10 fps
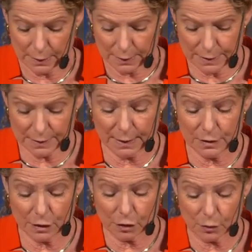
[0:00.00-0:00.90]
state
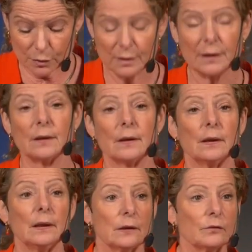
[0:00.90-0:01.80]
security,
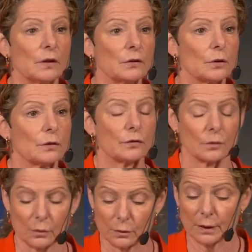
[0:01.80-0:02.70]
individuals,
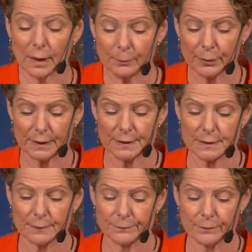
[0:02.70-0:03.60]
or companies.